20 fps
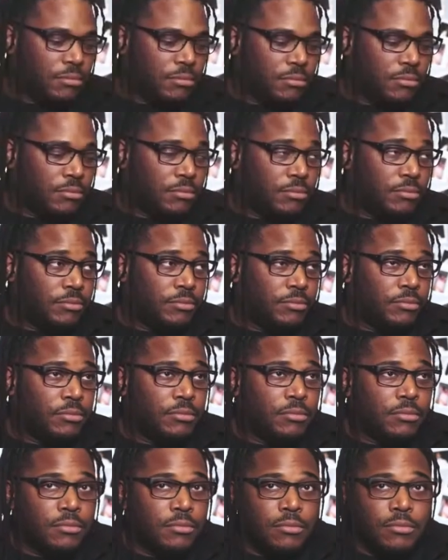
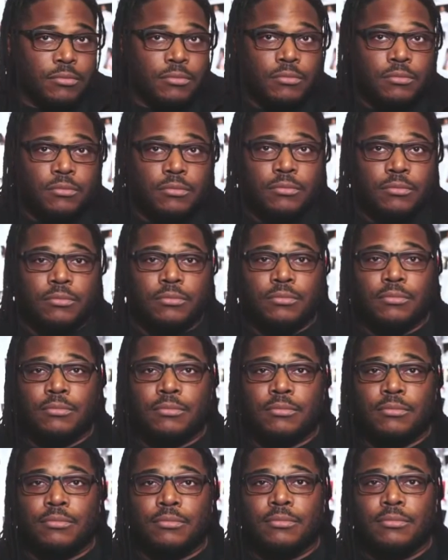
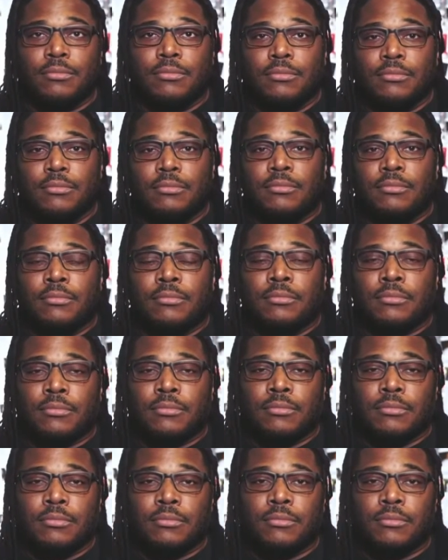
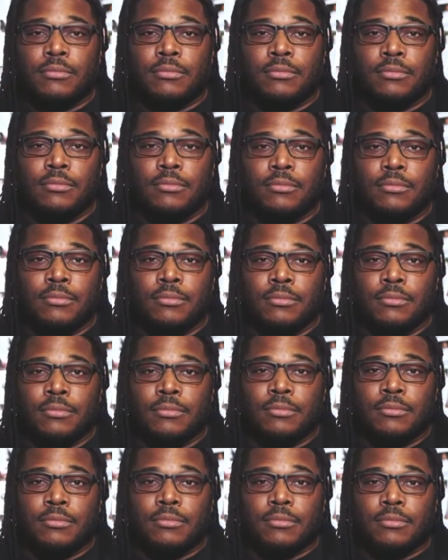
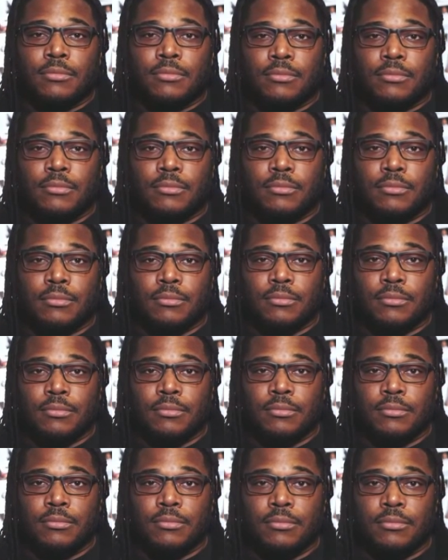
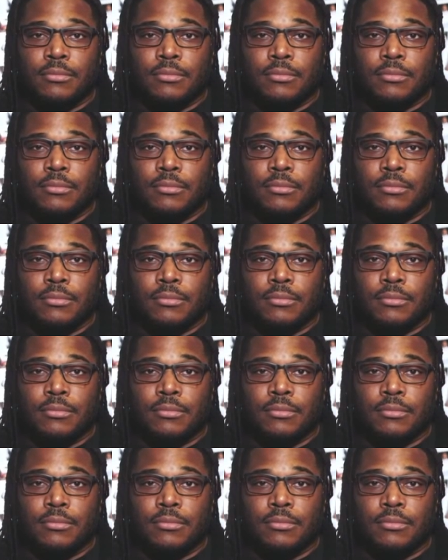(not speaking)